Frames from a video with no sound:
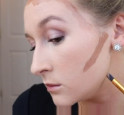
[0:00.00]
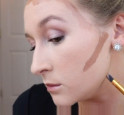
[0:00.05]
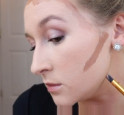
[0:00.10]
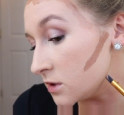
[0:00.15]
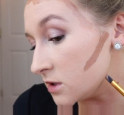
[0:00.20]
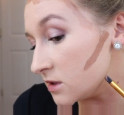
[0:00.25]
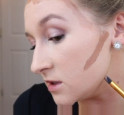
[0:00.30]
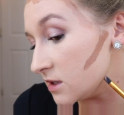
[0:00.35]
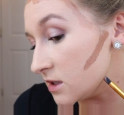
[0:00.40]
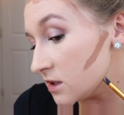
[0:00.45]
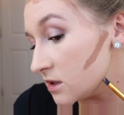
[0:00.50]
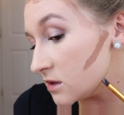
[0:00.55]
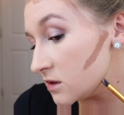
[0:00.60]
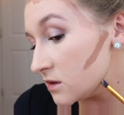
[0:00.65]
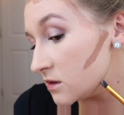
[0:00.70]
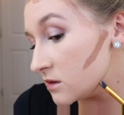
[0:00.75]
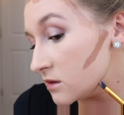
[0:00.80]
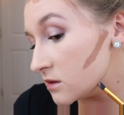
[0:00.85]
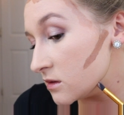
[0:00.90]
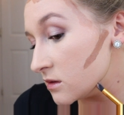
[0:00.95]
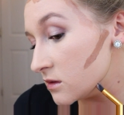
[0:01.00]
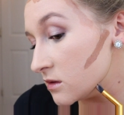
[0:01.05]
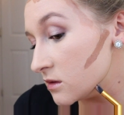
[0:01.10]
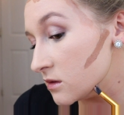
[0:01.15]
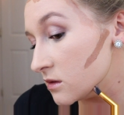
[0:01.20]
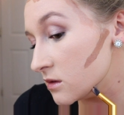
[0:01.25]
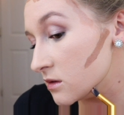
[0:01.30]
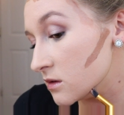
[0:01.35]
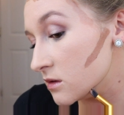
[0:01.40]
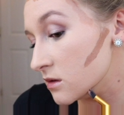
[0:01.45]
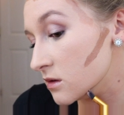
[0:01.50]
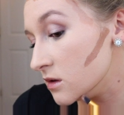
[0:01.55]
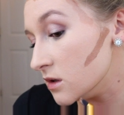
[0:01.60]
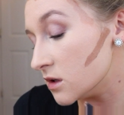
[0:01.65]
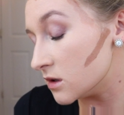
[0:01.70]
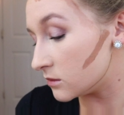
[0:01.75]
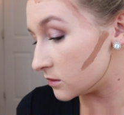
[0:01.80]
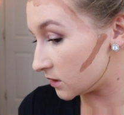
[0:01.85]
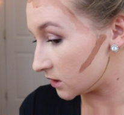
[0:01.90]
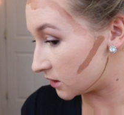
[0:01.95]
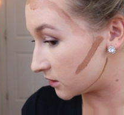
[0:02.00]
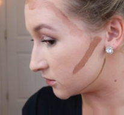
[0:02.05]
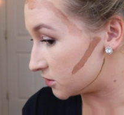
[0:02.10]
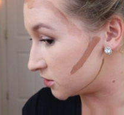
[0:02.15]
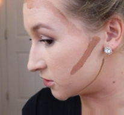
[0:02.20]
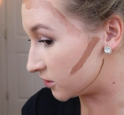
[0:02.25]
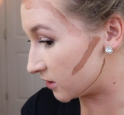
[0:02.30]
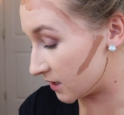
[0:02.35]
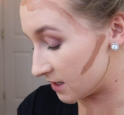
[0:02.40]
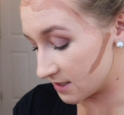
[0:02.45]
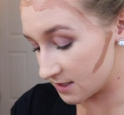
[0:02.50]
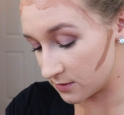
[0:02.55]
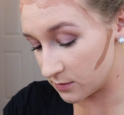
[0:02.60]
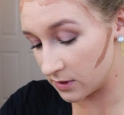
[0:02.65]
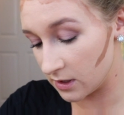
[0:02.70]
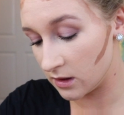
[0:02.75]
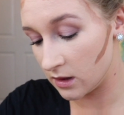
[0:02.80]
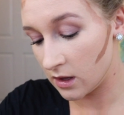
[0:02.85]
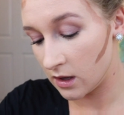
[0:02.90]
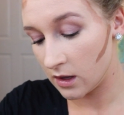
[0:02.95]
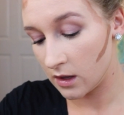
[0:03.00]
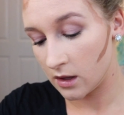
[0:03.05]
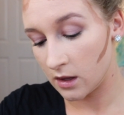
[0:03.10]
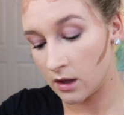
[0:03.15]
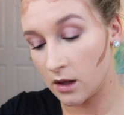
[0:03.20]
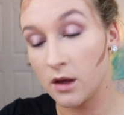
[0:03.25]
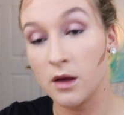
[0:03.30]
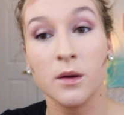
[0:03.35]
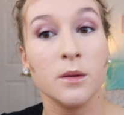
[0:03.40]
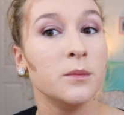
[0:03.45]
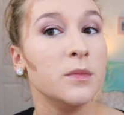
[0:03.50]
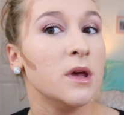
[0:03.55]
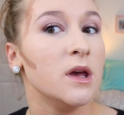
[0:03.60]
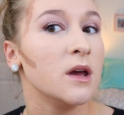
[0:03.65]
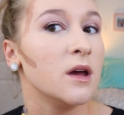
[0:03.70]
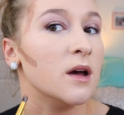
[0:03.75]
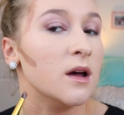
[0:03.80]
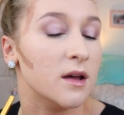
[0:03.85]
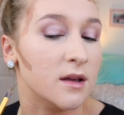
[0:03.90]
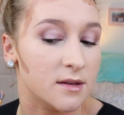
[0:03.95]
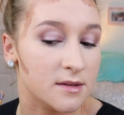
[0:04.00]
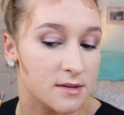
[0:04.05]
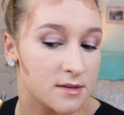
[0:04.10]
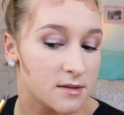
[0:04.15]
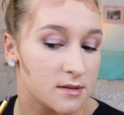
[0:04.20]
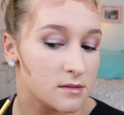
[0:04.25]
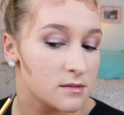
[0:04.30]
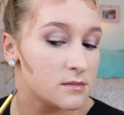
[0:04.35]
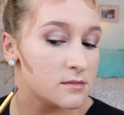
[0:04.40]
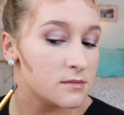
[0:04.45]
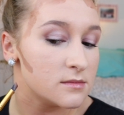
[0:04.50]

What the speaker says: But this, you don't want to go too crazy with because